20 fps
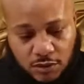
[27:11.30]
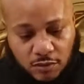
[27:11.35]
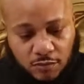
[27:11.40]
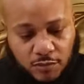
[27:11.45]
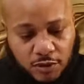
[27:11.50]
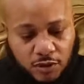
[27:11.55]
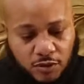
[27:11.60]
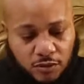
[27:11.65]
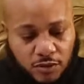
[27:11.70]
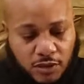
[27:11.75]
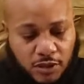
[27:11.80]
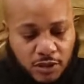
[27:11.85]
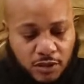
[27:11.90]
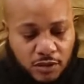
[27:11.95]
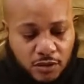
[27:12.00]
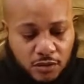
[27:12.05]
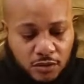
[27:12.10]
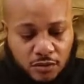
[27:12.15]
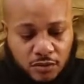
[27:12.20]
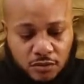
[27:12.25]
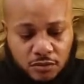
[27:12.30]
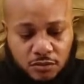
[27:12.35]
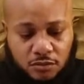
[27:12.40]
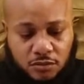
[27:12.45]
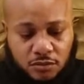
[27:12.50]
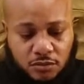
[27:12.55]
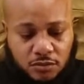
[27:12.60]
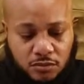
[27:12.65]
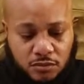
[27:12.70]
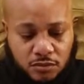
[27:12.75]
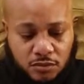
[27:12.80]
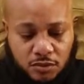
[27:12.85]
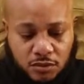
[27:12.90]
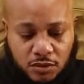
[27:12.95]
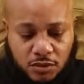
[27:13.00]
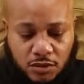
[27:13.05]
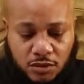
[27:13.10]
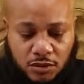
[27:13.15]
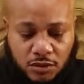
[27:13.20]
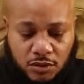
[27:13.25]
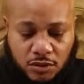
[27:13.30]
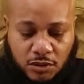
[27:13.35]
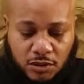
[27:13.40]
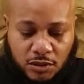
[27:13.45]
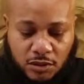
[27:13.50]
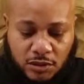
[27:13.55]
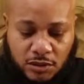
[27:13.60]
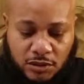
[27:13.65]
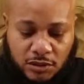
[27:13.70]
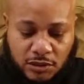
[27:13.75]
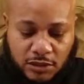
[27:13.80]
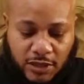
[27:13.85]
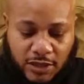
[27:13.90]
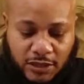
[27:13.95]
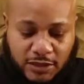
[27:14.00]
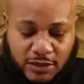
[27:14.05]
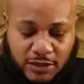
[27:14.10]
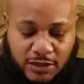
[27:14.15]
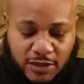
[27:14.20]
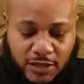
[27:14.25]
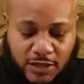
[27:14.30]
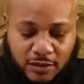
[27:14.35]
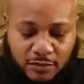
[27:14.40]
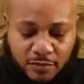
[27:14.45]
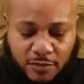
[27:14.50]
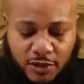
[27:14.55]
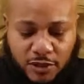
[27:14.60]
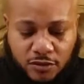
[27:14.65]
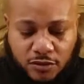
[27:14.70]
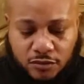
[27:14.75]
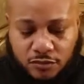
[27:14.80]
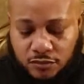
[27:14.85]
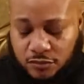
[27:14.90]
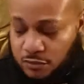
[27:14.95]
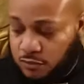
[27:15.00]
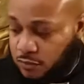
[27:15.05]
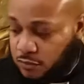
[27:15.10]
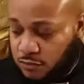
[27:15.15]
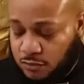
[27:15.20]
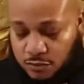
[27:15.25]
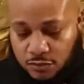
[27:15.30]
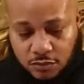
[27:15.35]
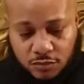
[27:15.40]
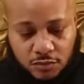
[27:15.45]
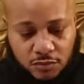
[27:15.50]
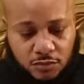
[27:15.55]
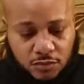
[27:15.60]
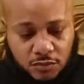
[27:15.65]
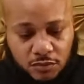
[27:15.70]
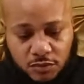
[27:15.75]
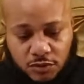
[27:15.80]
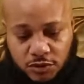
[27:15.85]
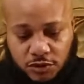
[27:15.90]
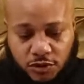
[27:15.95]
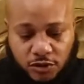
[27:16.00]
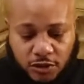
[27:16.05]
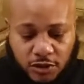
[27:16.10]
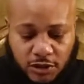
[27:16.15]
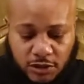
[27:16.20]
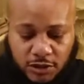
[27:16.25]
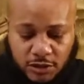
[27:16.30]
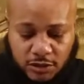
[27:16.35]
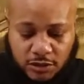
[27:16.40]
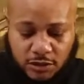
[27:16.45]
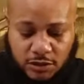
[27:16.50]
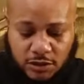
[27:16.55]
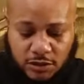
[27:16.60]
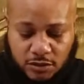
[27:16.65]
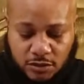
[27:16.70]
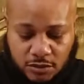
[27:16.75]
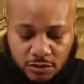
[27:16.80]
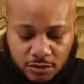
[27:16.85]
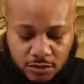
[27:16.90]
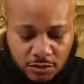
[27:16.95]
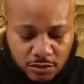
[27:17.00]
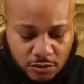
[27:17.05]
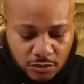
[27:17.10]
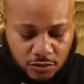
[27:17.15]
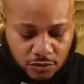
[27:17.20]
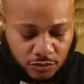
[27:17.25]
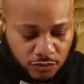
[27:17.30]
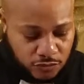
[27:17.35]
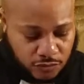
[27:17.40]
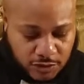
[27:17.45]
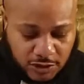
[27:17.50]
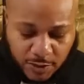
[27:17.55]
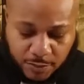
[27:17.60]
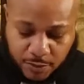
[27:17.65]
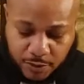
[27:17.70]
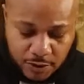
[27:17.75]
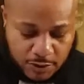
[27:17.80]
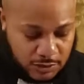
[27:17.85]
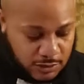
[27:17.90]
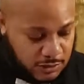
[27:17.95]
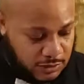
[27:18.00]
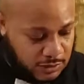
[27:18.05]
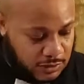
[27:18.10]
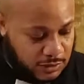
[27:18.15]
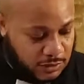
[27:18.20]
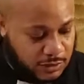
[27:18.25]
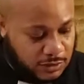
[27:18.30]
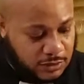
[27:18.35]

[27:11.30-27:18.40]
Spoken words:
I'm gonna go ahead and slice it down the middle, turn it into two separates.